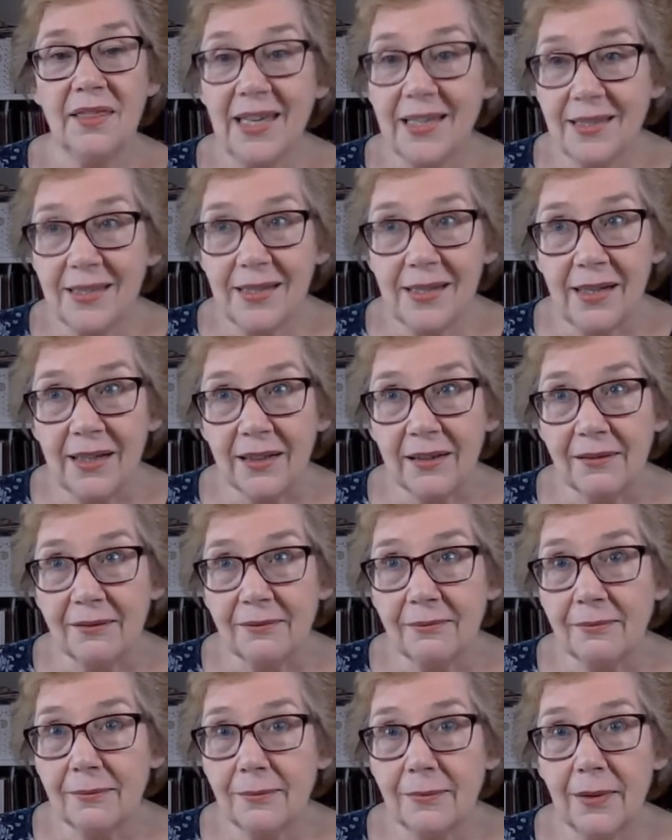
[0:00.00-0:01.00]
That's it.
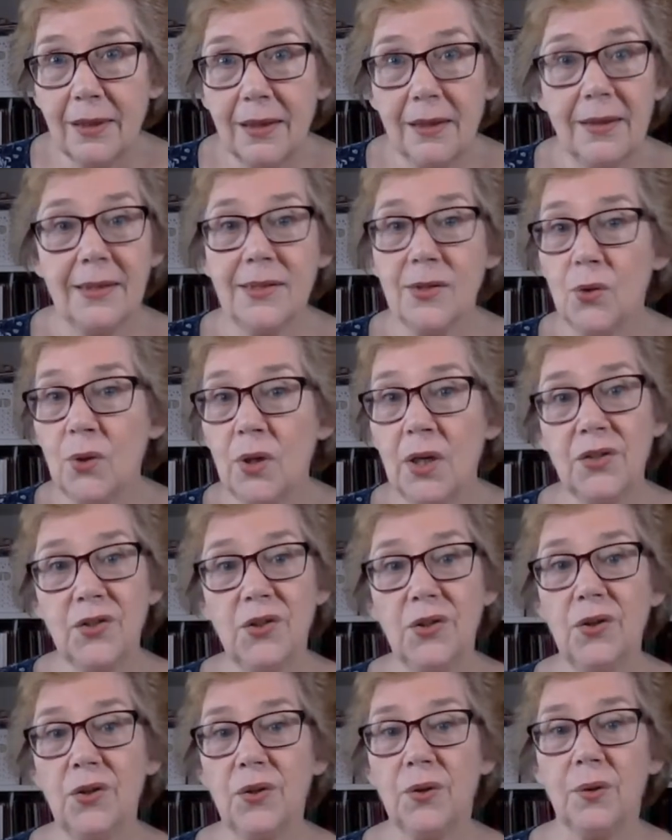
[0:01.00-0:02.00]
That's all I
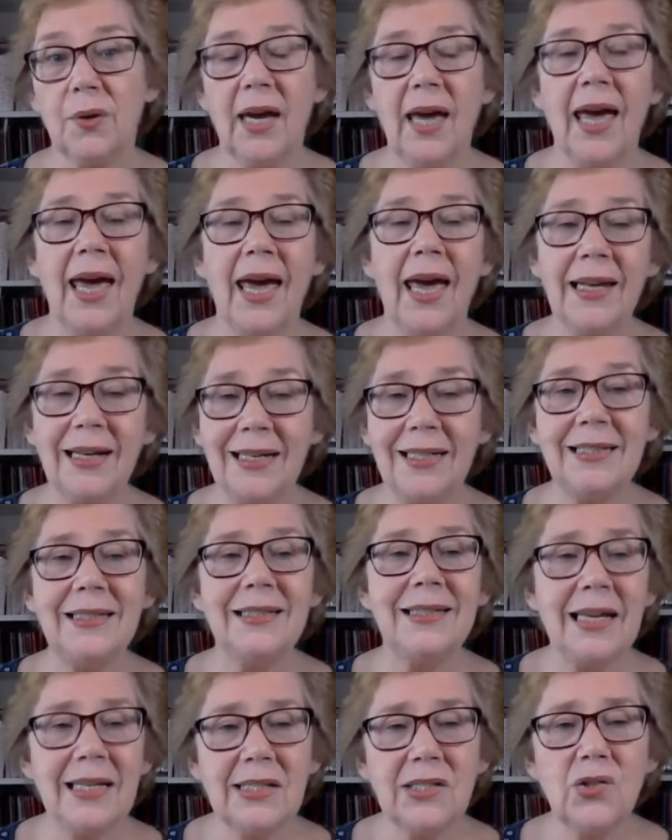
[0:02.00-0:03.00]
do. And
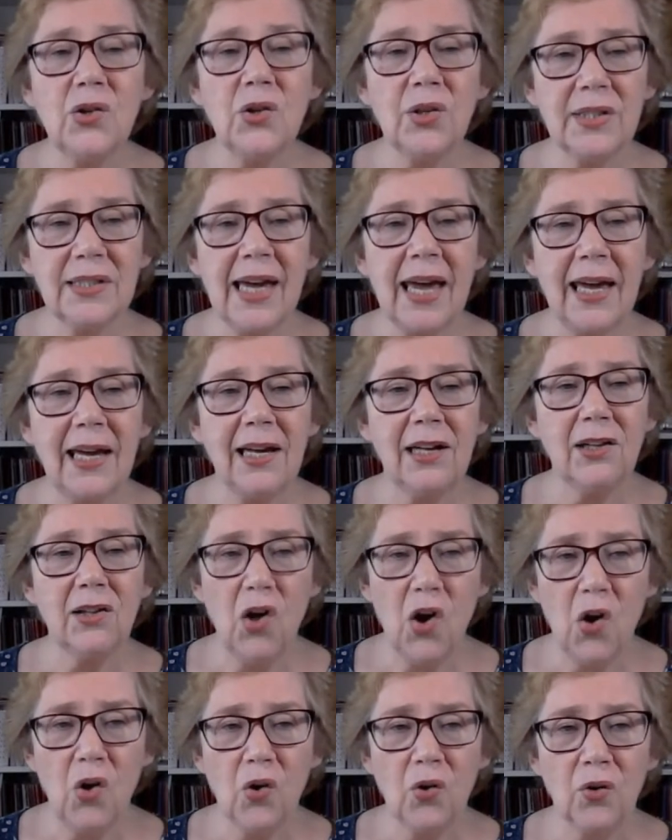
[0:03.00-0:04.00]
it does not take
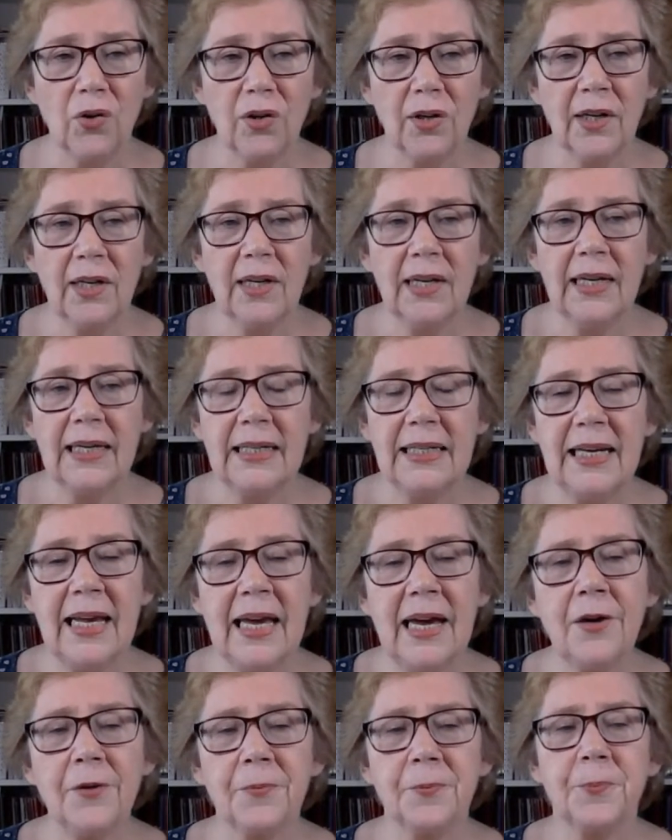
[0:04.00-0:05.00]
long.
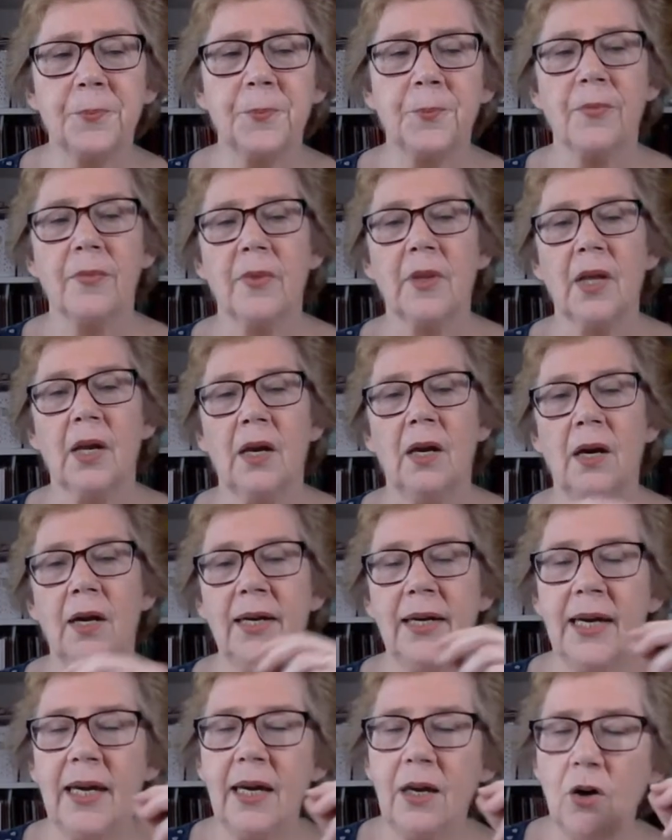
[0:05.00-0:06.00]
Now,
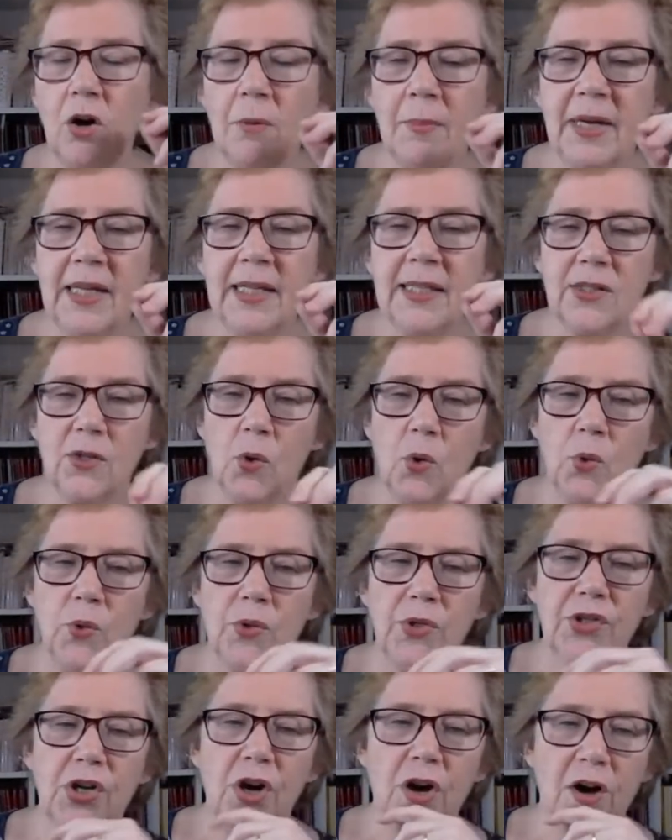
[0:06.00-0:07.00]
I get comments
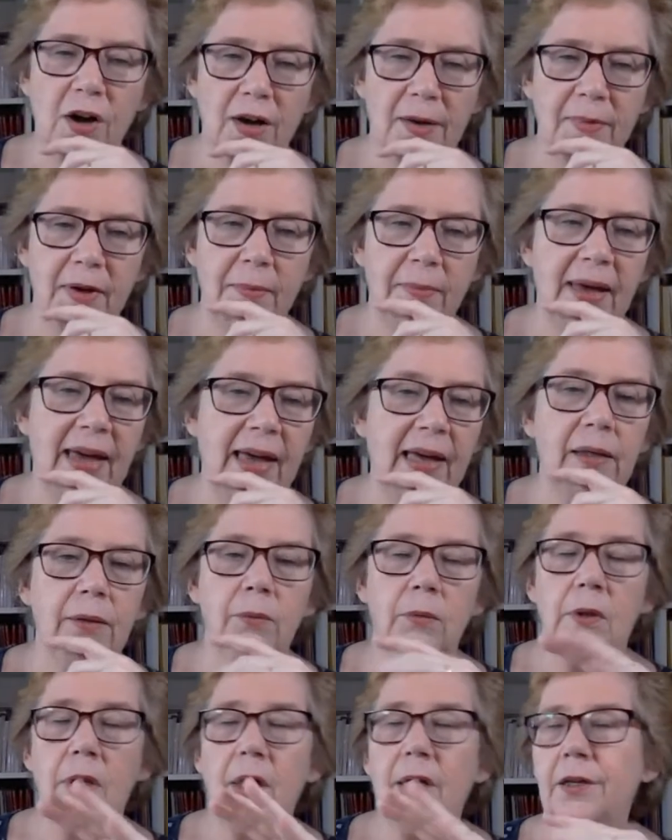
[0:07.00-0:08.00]
all the time about,
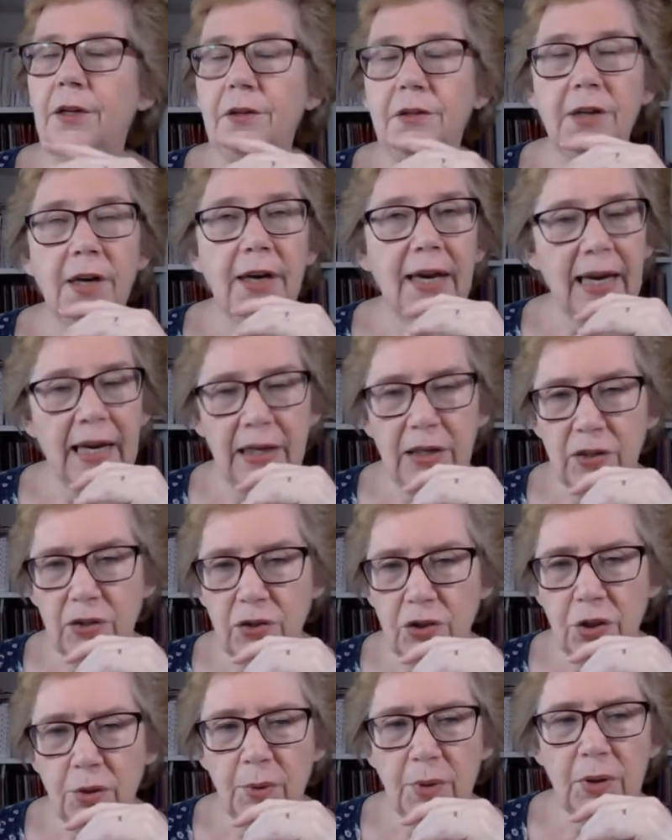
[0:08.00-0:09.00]
well, I don't know how
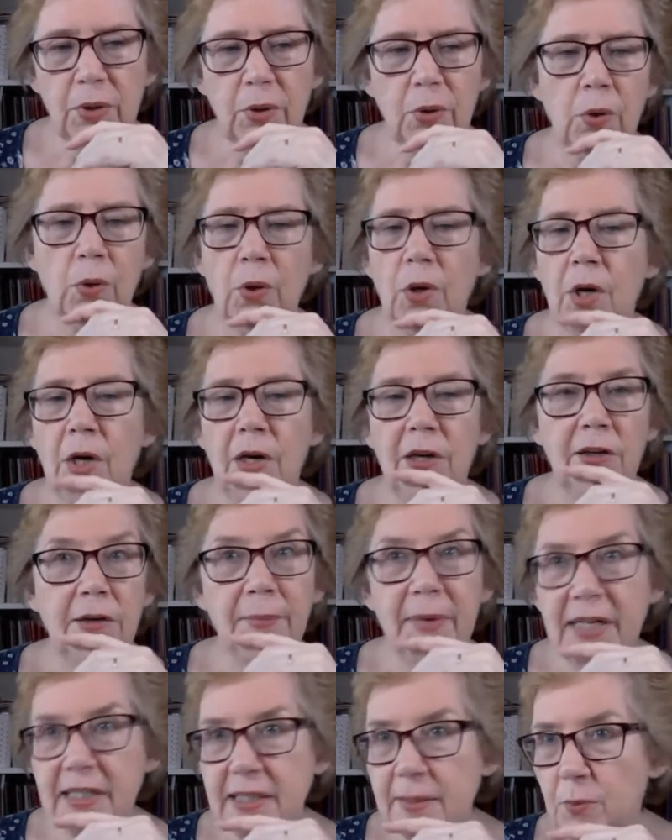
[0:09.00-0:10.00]
you do it, or
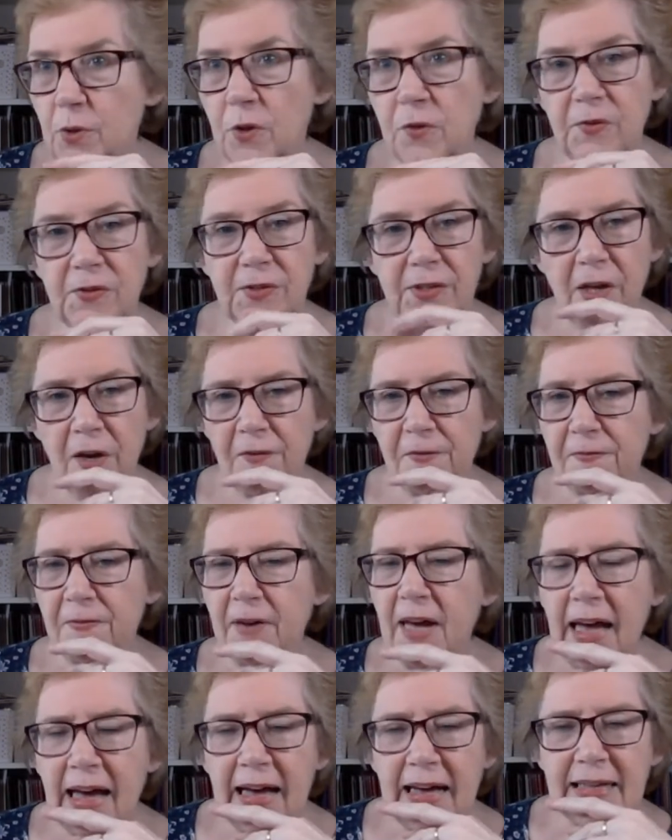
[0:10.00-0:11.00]
you must move so
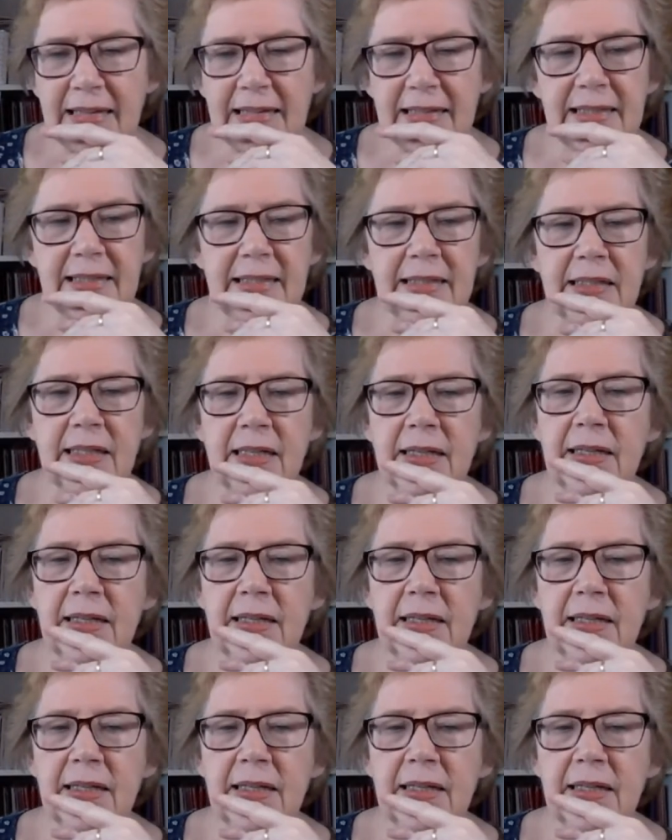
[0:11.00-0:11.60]
fast.